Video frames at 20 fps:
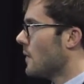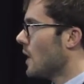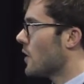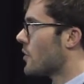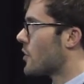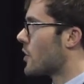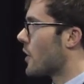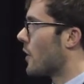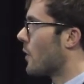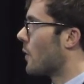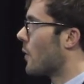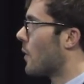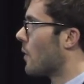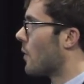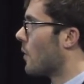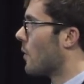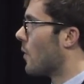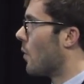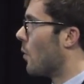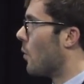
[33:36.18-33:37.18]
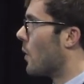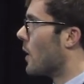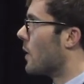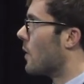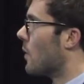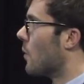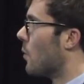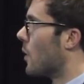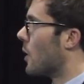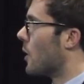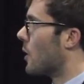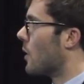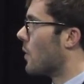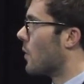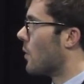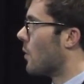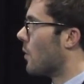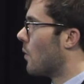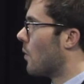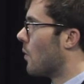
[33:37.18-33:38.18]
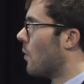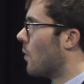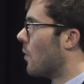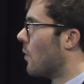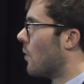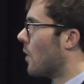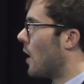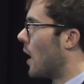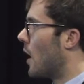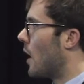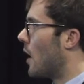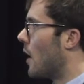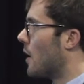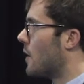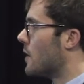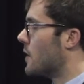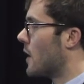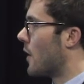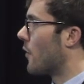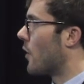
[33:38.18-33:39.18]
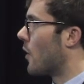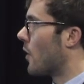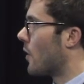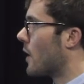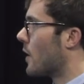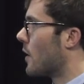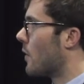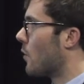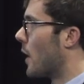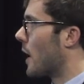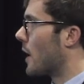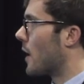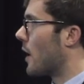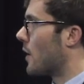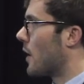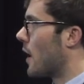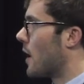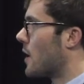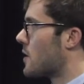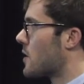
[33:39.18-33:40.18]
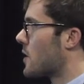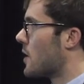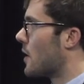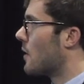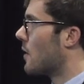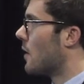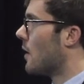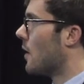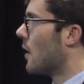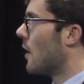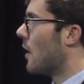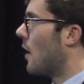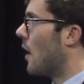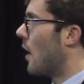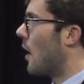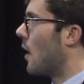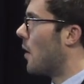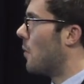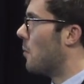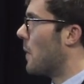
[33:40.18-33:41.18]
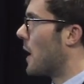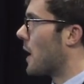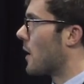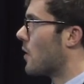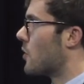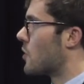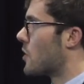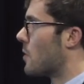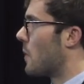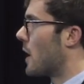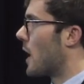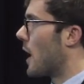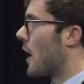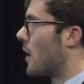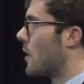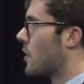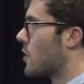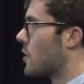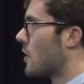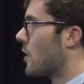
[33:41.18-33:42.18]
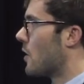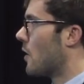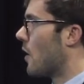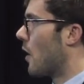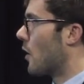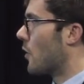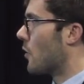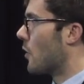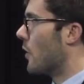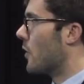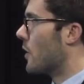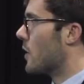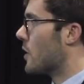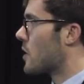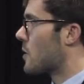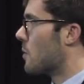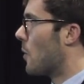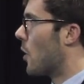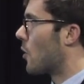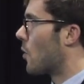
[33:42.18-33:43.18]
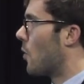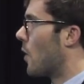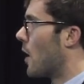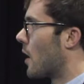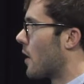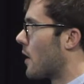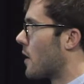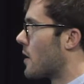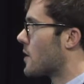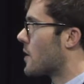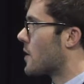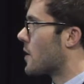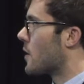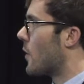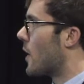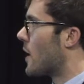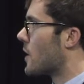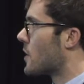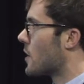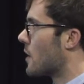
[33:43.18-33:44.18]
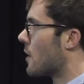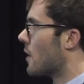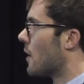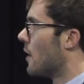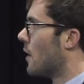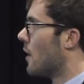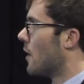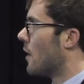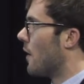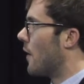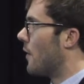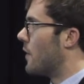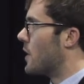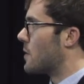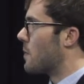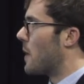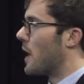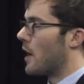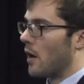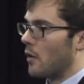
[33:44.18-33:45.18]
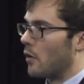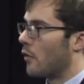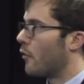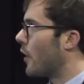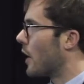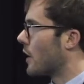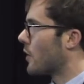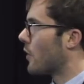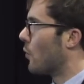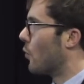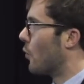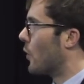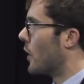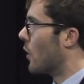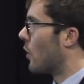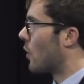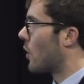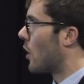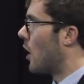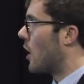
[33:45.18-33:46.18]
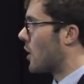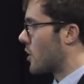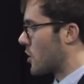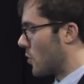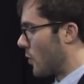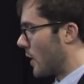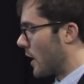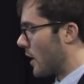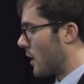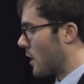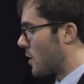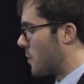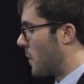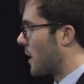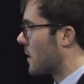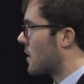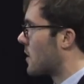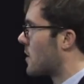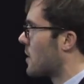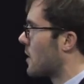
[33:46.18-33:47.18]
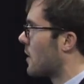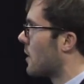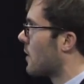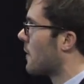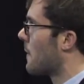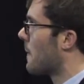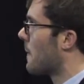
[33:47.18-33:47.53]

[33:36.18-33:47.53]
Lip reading: So we definitely recognize that mangoes and bananas are grown in small quantities in the U.S. and these may not reflect the real costs we can expect to see.